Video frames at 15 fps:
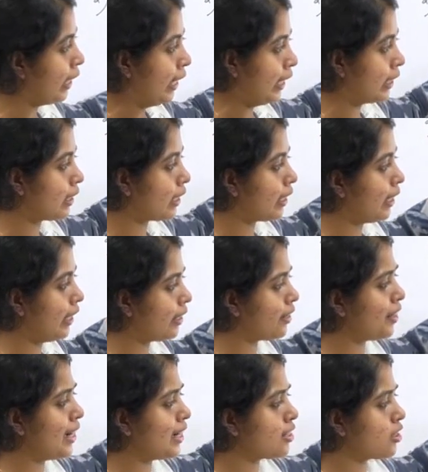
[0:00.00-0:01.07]
It
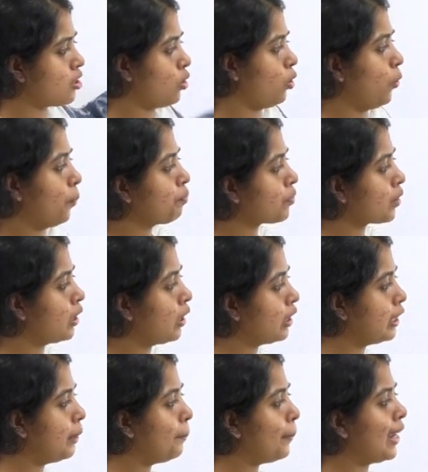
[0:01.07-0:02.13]
reads so.
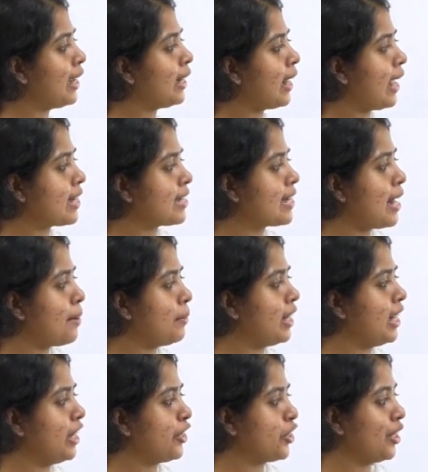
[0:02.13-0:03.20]
The main
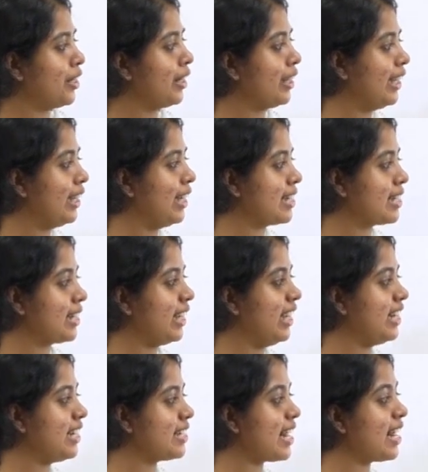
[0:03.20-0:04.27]
examination is
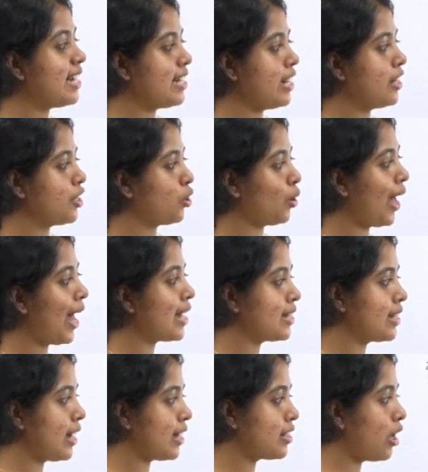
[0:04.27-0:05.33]
intended to
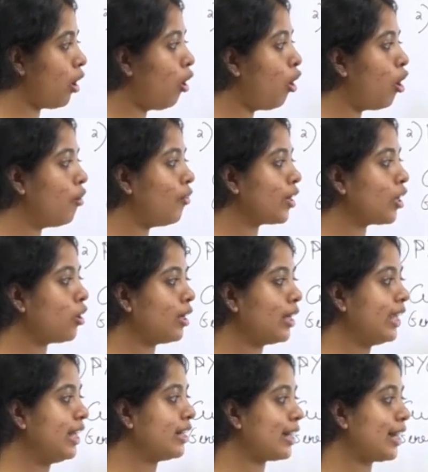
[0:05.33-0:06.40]
assess the overall
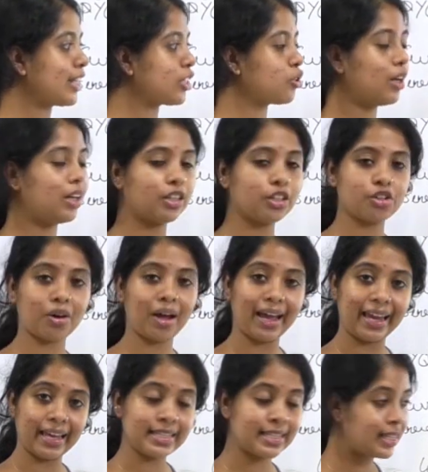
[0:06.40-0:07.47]
intellectual
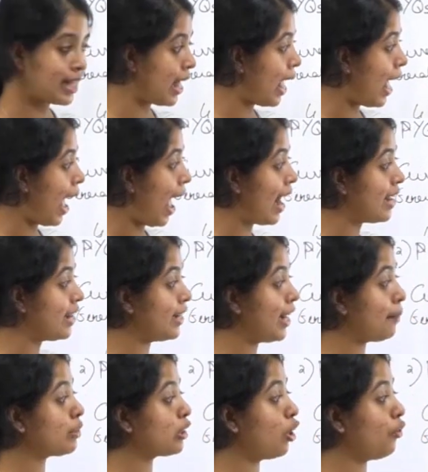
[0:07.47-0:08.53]
traits and
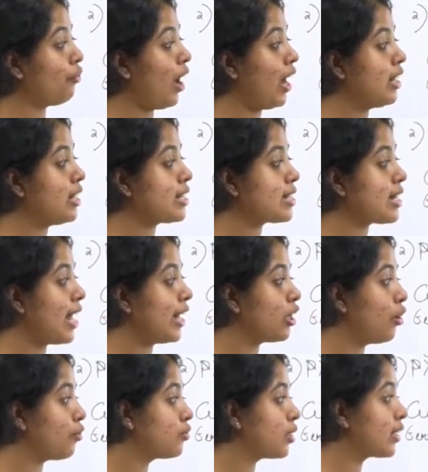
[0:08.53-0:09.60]
depth of understanding
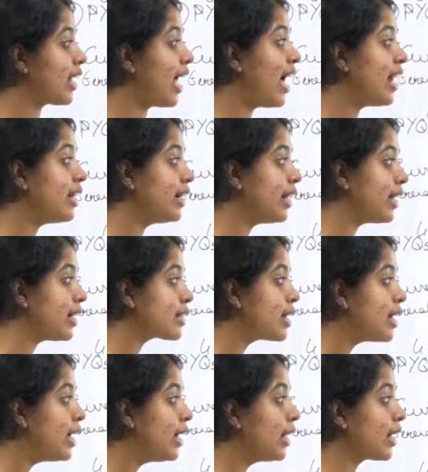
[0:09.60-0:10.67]
of the candidates
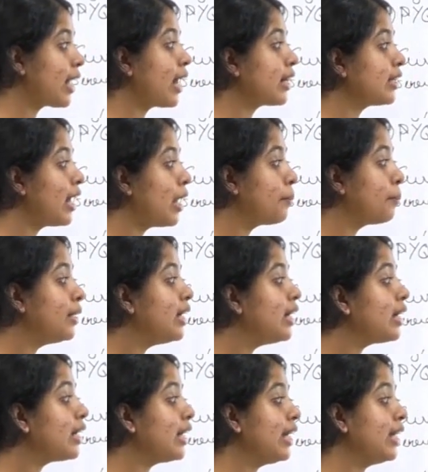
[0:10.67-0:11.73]
rather than
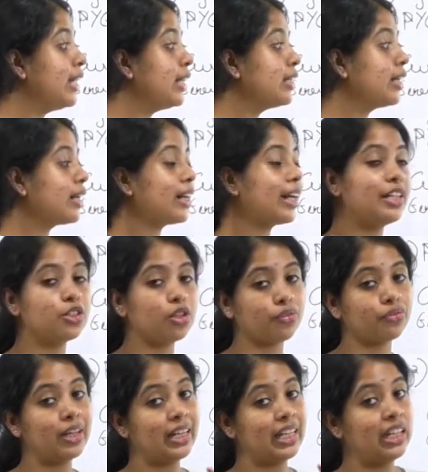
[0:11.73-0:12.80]
merely the range
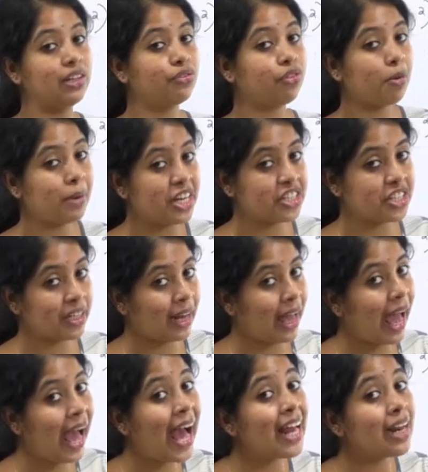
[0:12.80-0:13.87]
of their information
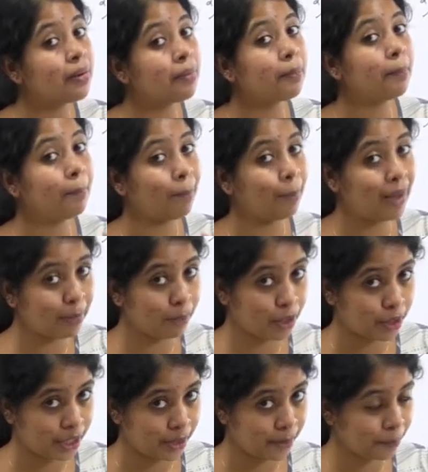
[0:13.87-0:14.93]
and
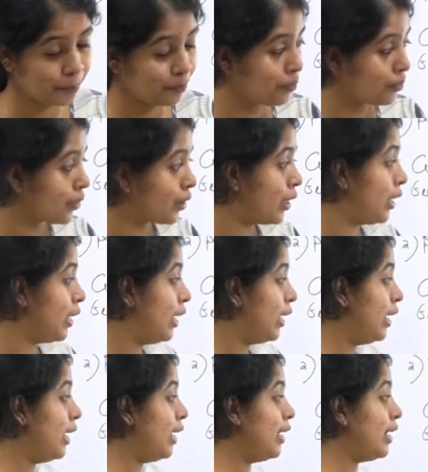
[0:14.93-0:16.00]
memory.
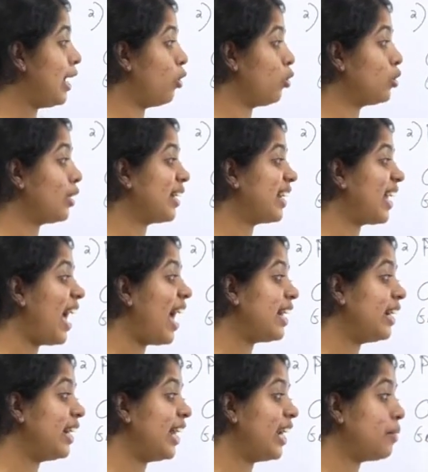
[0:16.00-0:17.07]
Now, the
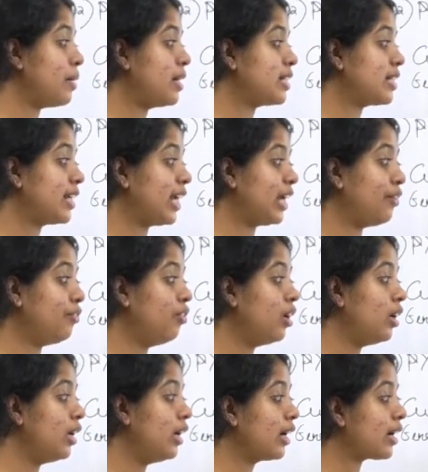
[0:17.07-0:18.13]
candidate must give
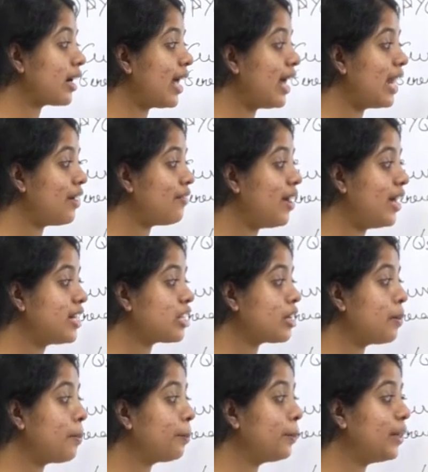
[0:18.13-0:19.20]
relevant,
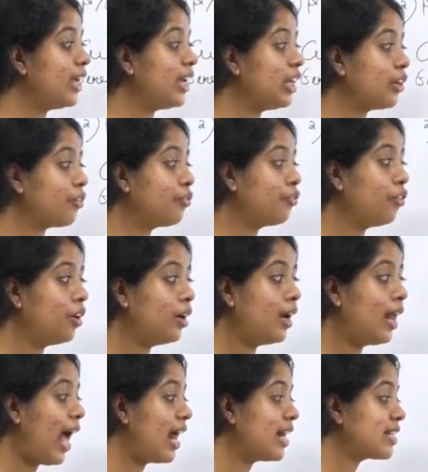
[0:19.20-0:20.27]
meaningful
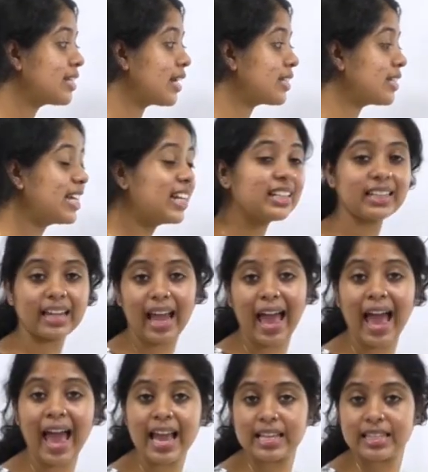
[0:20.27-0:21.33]
and succinct
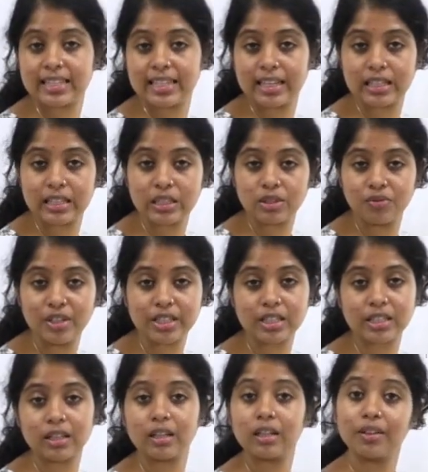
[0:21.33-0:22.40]
answers,
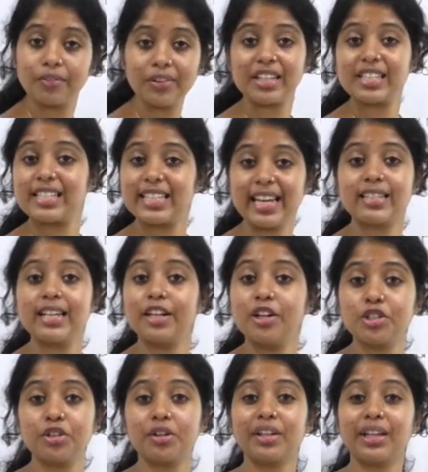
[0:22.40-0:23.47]
which says that
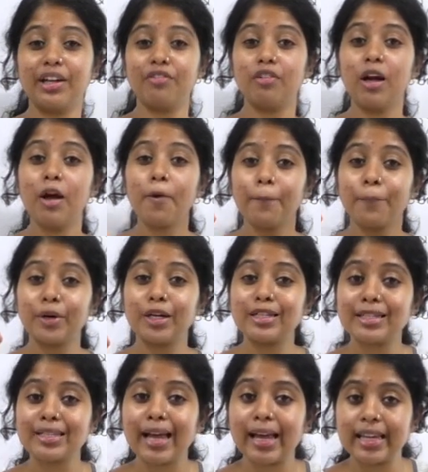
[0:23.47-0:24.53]
you should give
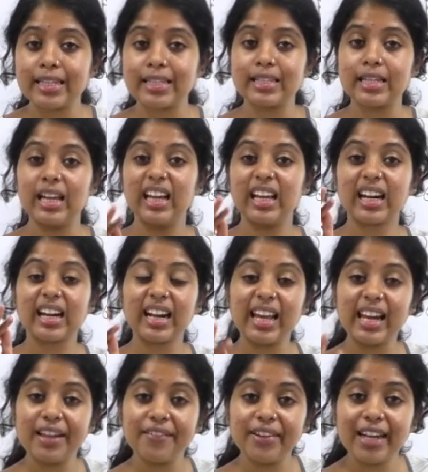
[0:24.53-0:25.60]
precise,
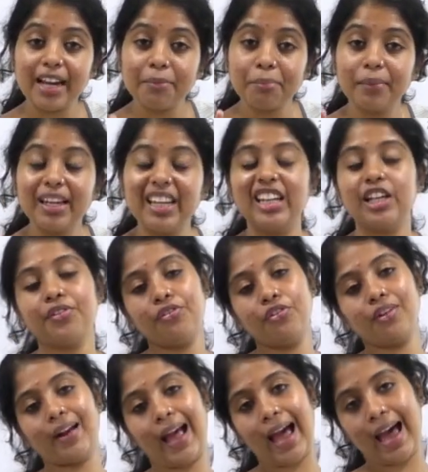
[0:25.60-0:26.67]
relevant and
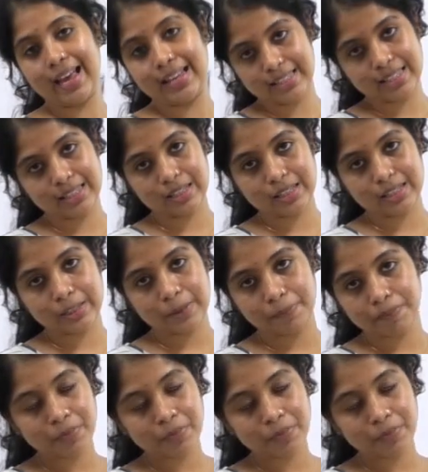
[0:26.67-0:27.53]
meaningful answers.